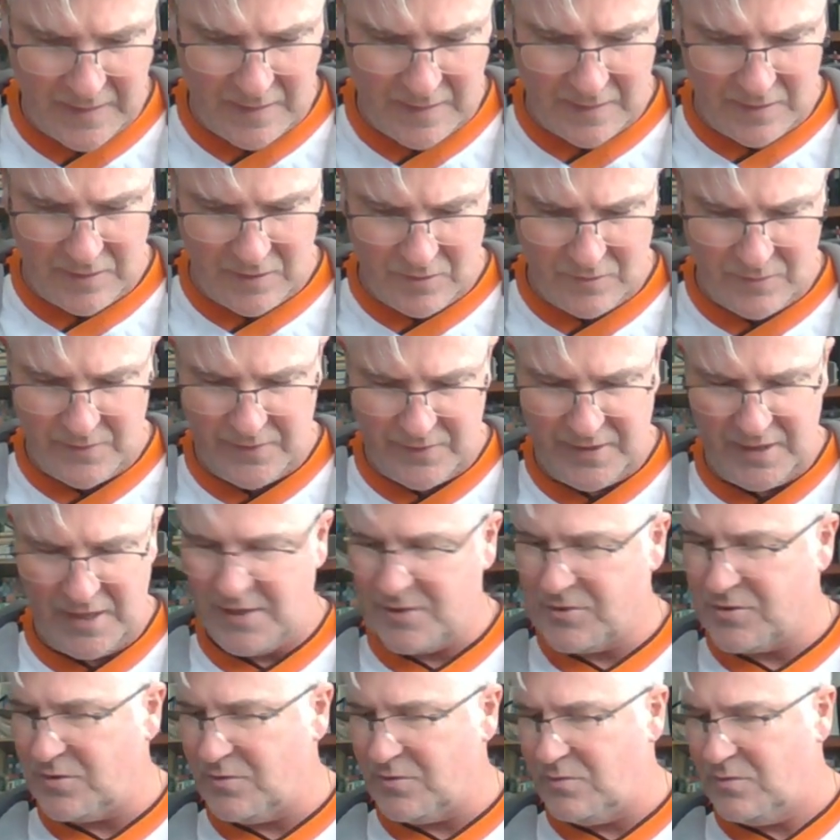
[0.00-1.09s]
along with the
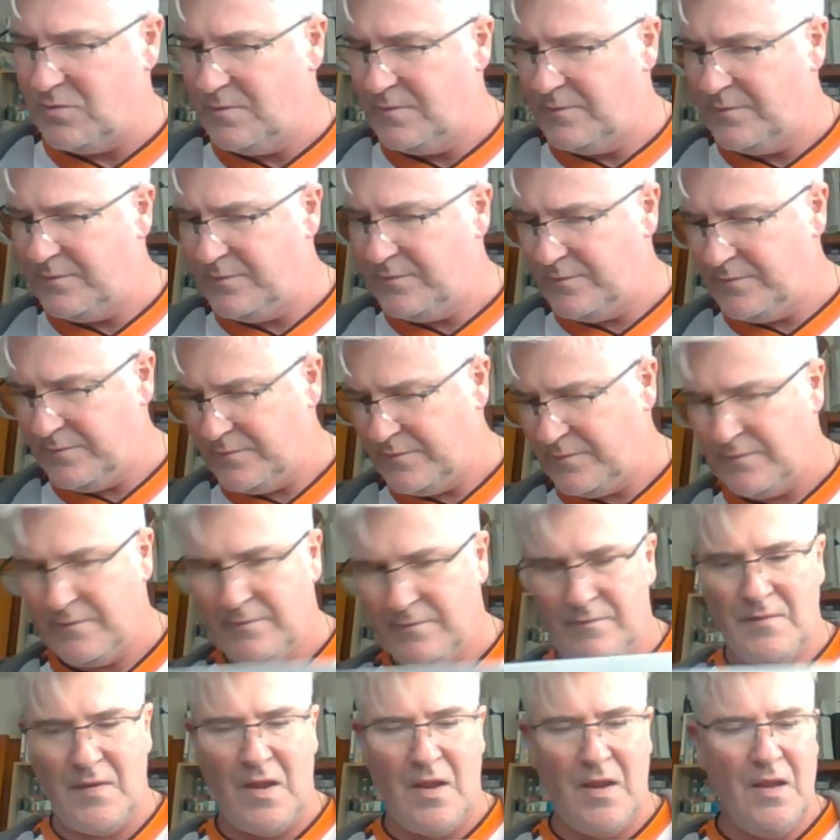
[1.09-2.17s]
actual
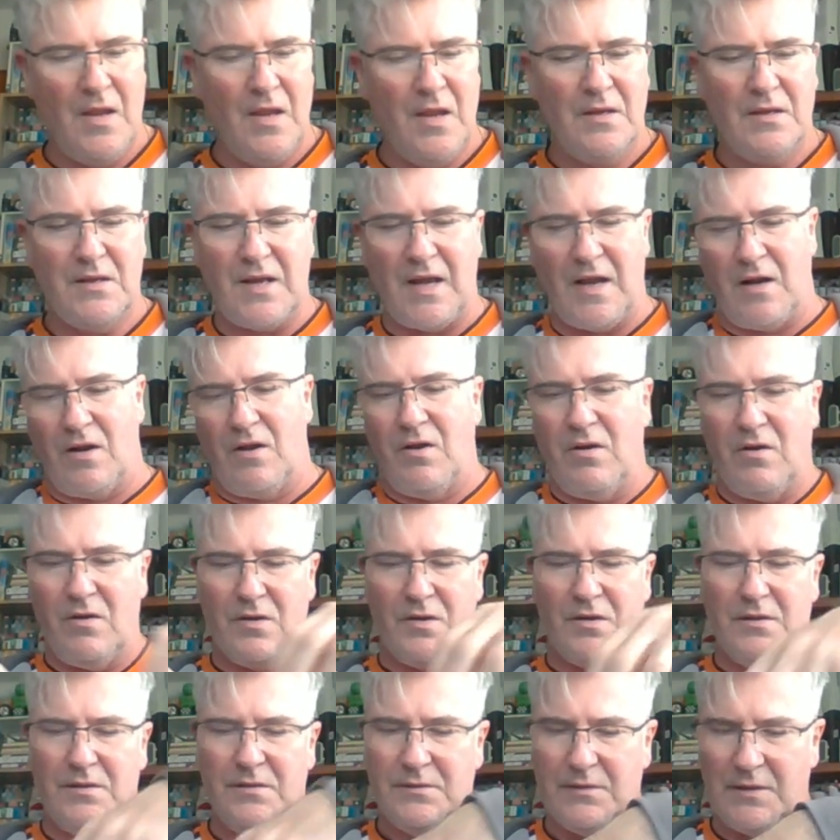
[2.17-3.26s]
catalogue,
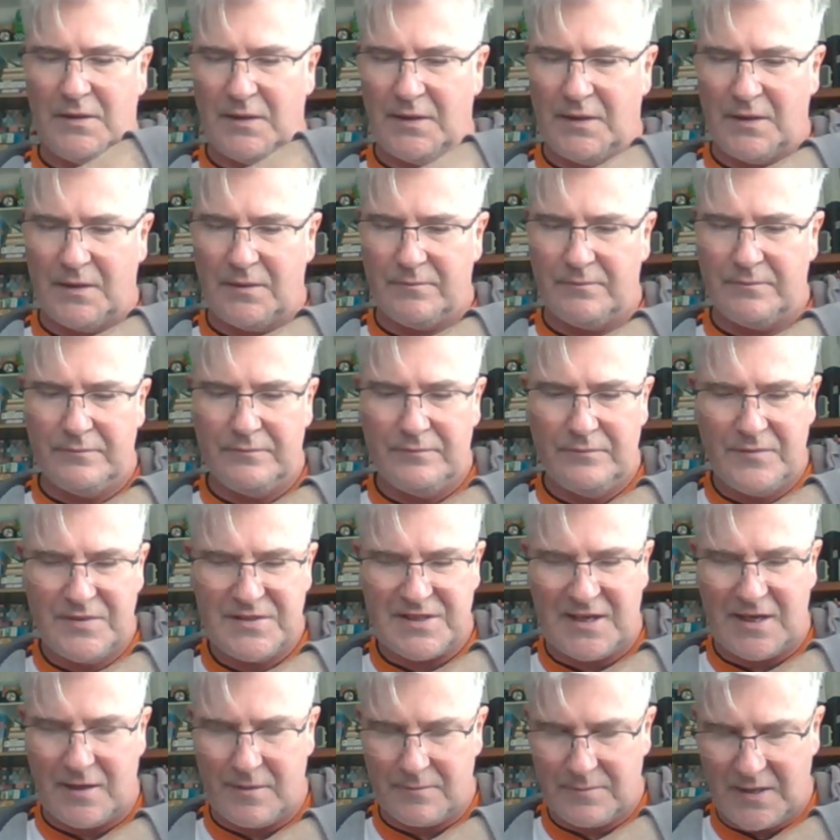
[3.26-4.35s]

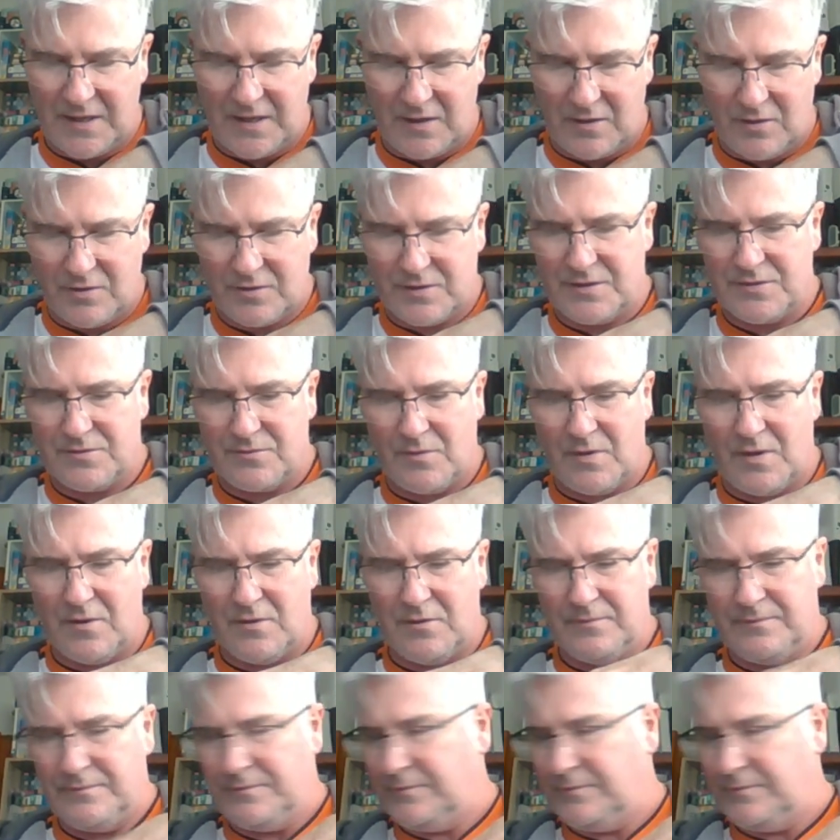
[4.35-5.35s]
setup catalogue as well.